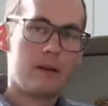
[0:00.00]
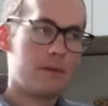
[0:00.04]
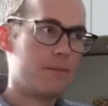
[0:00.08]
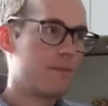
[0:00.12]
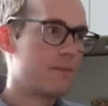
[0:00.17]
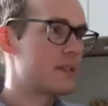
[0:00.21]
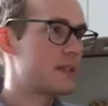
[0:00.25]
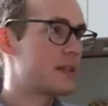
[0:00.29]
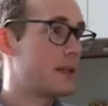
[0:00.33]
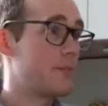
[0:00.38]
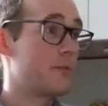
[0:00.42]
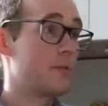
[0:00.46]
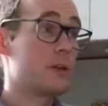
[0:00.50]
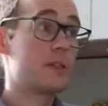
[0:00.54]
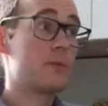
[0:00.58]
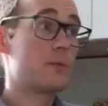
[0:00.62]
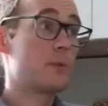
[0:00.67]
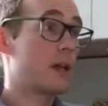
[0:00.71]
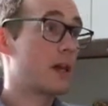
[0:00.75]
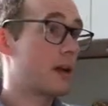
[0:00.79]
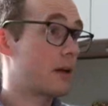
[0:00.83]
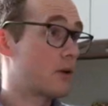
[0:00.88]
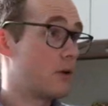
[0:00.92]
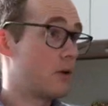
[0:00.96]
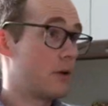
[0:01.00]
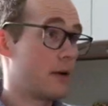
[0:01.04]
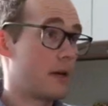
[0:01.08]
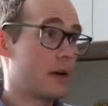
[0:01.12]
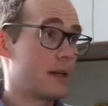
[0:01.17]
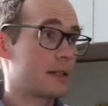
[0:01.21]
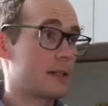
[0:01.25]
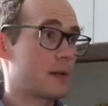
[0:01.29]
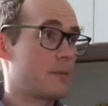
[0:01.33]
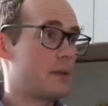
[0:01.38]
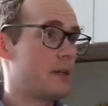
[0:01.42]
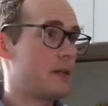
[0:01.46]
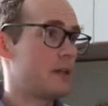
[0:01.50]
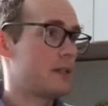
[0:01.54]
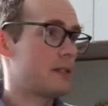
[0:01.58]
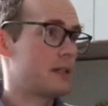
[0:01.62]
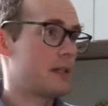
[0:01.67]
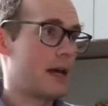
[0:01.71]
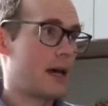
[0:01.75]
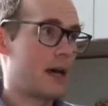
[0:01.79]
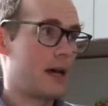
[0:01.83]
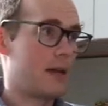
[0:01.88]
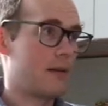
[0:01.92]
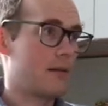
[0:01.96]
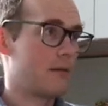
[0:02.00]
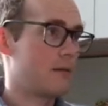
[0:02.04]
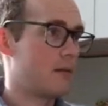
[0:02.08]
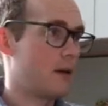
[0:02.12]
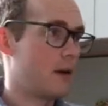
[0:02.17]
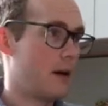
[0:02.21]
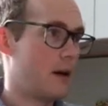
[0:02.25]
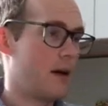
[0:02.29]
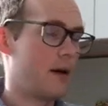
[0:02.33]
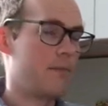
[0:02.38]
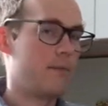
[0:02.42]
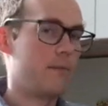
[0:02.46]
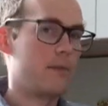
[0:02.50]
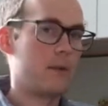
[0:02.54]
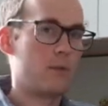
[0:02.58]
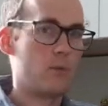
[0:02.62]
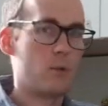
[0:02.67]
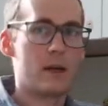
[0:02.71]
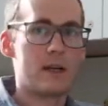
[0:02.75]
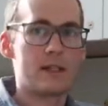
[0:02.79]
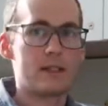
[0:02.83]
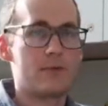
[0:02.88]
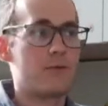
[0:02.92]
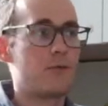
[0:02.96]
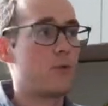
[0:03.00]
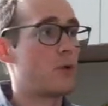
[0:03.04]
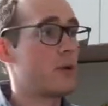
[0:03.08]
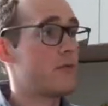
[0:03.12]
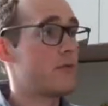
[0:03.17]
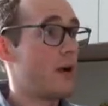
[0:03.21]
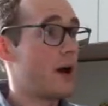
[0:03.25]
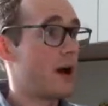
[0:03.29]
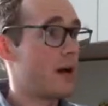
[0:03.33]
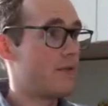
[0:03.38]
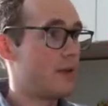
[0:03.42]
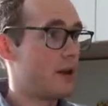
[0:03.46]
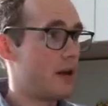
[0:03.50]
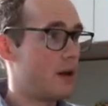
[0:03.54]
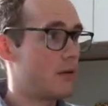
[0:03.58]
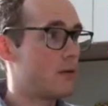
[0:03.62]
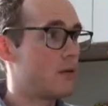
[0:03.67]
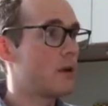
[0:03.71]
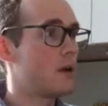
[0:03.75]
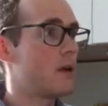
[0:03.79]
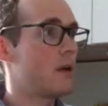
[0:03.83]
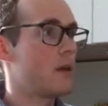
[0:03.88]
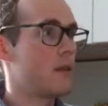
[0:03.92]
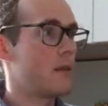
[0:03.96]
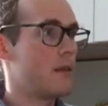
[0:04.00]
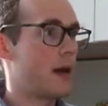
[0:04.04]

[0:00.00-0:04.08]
Yep. Same reason we get colonoscopies at, 45 now?